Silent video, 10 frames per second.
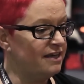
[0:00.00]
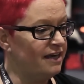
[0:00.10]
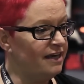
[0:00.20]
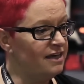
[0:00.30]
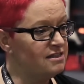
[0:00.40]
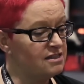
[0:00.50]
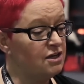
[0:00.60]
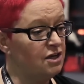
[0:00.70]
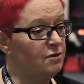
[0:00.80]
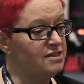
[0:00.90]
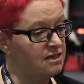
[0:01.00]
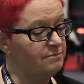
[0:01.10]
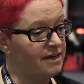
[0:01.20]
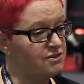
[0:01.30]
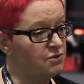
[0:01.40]
key, so I did a
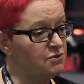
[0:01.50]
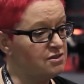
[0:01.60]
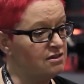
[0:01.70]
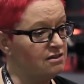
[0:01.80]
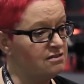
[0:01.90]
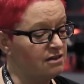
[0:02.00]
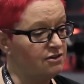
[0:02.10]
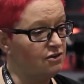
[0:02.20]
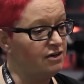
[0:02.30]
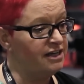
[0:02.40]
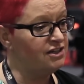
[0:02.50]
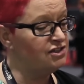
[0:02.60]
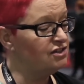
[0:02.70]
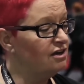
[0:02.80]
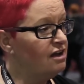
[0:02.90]
maths course at Southwark
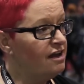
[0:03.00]
College,